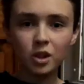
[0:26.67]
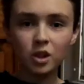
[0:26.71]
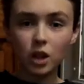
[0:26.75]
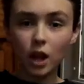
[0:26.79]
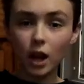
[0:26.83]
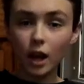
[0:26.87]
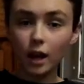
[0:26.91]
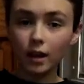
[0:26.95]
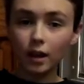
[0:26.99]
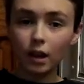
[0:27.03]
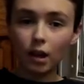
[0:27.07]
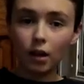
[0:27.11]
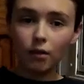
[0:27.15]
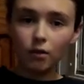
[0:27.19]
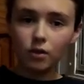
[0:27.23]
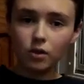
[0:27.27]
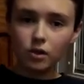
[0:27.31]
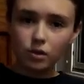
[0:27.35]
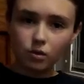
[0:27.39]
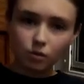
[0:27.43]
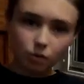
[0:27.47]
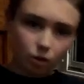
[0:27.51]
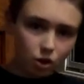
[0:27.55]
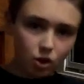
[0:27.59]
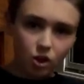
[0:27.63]
John and Evan's
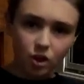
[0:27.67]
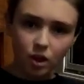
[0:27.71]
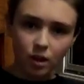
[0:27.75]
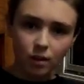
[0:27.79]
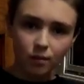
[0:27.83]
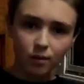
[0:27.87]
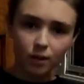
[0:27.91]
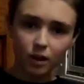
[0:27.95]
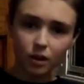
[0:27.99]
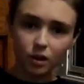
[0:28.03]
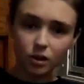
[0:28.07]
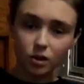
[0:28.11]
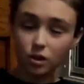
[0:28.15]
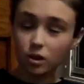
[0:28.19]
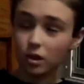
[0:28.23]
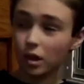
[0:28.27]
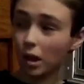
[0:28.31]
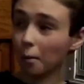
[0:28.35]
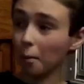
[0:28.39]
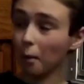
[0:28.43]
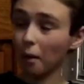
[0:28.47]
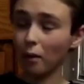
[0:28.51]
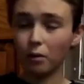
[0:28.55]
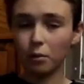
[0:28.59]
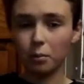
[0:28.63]
fishing adventures.
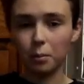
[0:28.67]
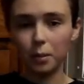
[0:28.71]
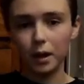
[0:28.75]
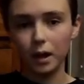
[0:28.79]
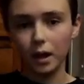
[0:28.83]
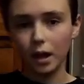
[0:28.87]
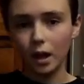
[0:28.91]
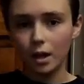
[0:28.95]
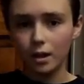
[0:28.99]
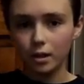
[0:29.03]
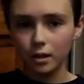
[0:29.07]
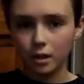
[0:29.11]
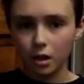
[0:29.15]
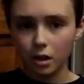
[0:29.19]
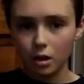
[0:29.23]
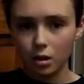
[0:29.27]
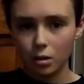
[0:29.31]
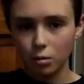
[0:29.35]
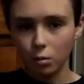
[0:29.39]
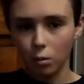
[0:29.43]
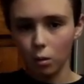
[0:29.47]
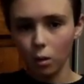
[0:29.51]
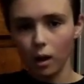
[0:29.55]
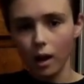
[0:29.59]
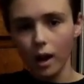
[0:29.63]
I'm Evan Bia as
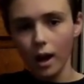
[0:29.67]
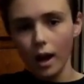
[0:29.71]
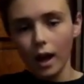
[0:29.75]
usual.